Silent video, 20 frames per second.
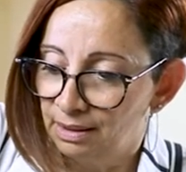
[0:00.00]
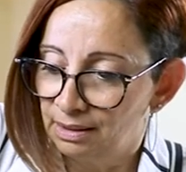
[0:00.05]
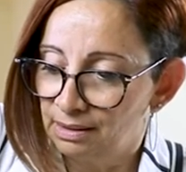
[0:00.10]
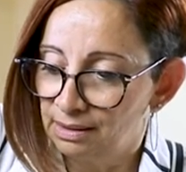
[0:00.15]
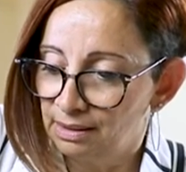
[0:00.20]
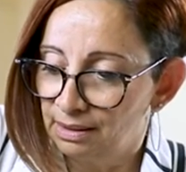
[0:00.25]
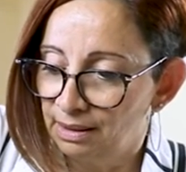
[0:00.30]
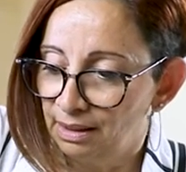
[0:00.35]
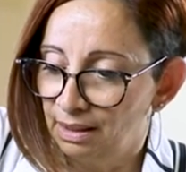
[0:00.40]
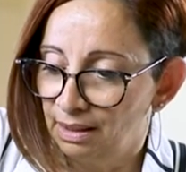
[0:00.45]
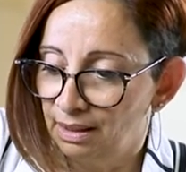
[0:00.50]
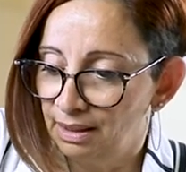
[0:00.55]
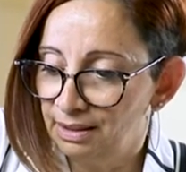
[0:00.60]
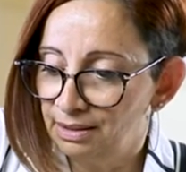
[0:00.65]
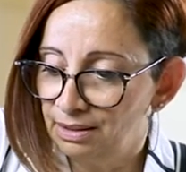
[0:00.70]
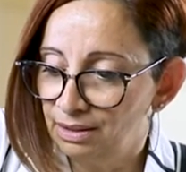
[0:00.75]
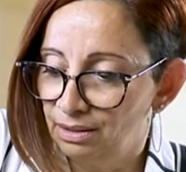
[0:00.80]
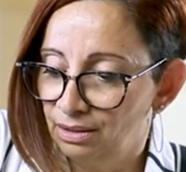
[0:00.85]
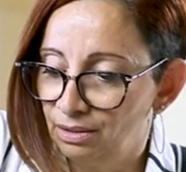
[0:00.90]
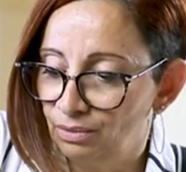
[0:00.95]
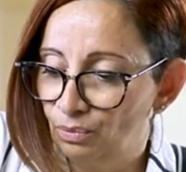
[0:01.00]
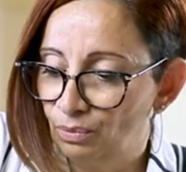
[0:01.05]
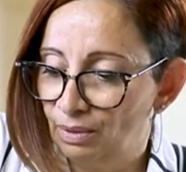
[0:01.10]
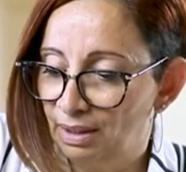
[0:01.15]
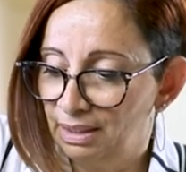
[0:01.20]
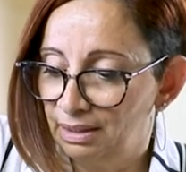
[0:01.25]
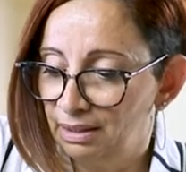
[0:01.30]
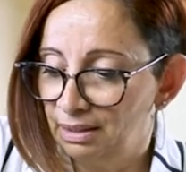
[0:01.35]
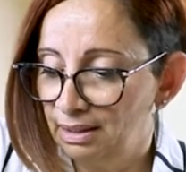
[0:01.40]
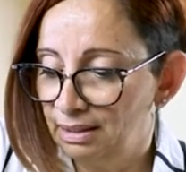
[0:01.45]
Slide
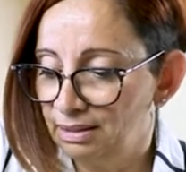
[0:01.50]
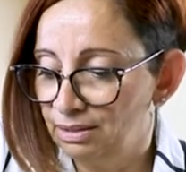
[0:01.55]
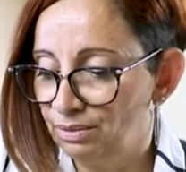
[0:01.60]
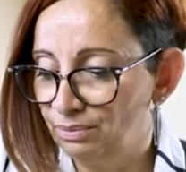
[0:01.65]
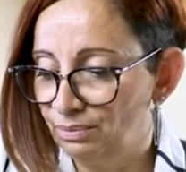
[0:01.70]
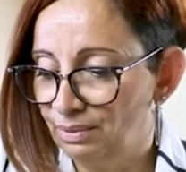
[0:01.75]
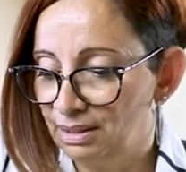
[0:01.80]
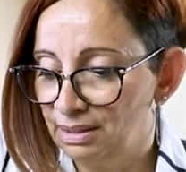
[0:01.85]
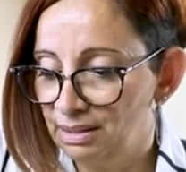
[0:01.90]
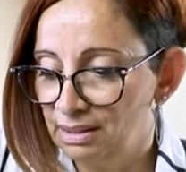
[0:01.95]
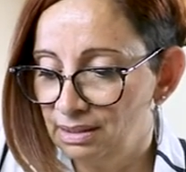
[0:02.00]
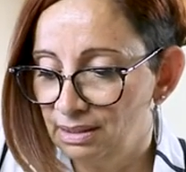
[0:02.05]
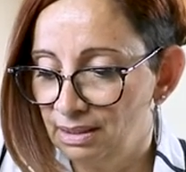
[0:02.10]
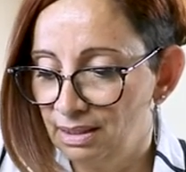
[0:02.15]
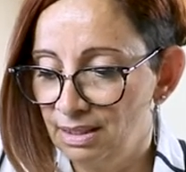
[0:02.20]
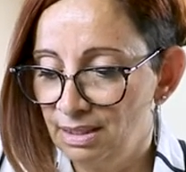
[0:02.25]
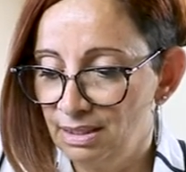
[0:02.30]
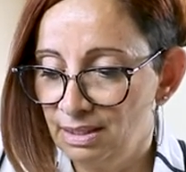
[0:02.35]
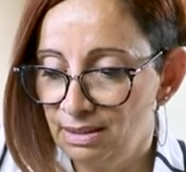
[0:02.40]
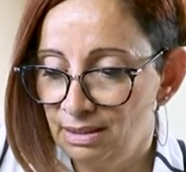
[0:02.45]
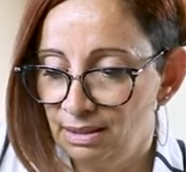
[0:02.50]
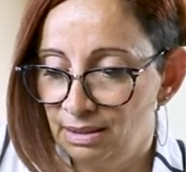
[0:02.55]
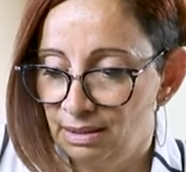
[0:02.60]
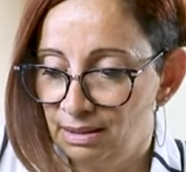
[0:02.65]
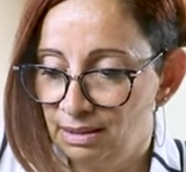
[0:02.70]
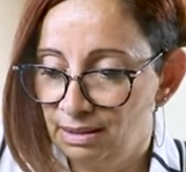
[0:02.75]
one under one side